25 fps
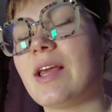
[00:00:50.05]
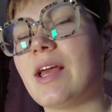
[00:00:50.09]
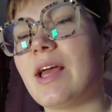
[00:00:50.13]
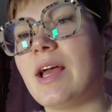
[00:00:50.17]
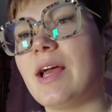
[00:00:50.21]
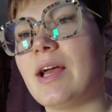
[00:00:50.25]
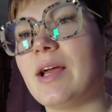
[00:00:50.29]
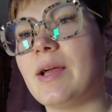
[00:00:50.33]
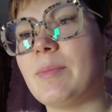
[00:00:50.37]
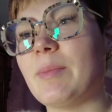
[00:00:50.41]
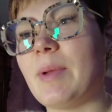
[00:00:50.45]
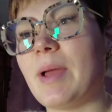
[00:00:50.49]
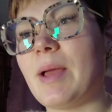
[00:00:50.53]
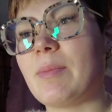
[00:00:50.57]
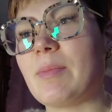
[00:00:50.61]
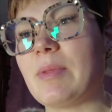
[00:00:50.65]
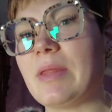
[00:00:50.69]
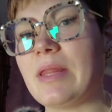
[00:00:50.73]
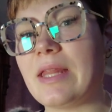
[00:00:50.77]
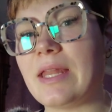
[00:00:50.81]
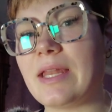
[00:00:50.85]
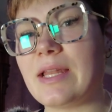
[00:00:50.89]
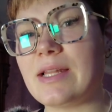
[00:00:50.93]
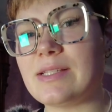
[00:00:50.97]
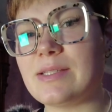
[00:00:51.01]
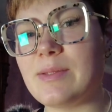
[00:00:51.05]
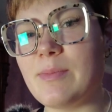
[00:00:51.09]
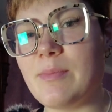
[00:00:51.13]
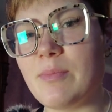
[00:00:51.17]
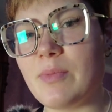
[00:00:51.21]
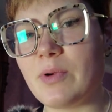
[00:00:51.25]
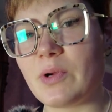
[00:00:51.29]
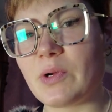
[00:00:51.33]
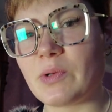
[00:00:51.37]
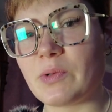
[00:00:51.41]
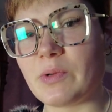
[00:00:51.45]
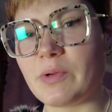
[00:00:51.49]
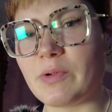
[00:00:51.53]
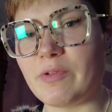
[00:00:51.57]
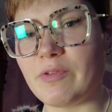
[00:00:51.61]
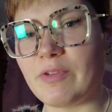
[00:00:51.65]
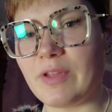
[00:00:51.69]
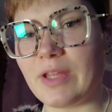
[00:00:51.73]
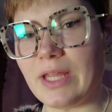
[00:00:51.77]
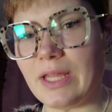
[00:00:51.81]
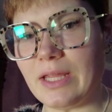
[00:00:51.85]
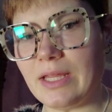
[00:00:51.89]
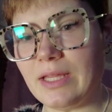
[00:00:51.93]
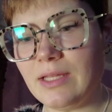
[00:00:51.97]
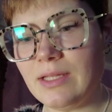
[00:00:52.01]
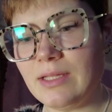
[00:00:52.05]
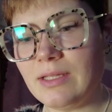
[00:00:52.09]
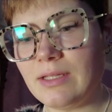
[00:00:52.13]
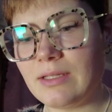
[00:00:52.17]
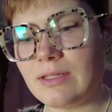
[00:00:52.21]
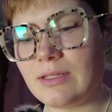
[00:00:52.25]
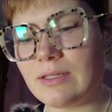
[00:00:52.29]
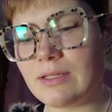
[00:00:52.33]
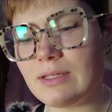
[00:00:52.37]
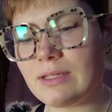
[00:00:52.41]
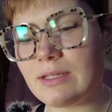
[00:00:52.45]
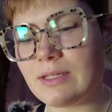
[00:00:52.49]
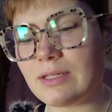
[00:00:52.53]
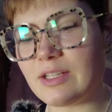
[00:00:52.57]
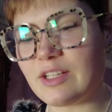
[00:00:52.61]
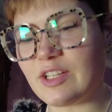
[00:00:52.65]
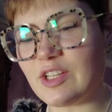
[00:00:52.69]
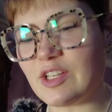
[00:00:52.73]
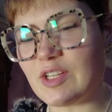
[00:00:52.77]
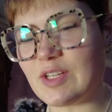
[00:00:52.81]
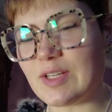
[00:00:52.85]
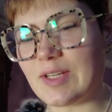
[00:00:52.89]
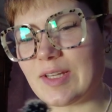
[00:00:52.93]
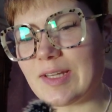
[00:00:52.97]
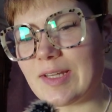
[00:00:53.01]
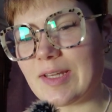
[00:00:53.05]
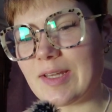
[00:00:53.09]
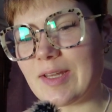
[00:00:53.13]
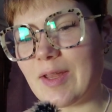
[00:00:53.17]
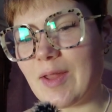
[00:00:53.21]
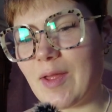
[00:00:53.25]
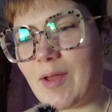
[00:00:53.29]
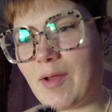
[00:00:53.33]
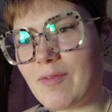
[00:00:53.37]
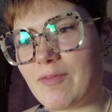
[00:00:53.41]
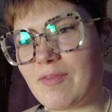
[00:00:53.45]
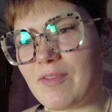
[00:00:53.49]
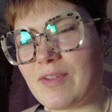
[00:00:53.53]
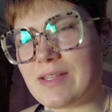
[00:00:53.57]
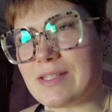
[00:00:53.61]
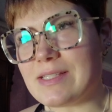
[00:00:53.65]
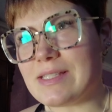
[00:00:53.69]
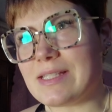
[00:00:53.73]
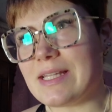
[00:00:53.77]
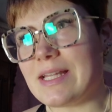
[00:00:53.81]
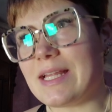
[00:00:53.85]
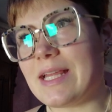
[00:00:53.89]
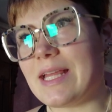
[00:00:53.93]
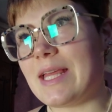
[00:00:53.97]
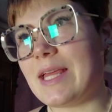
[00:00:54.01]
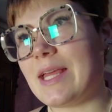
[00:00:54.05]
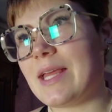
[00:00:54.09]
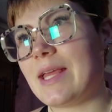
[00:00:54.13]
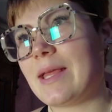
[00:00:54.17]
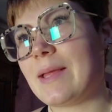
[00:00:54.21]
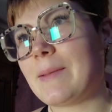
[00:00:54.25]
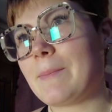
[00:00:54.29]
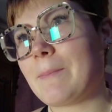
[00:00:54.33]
I'm happy that it's improving. And obviously,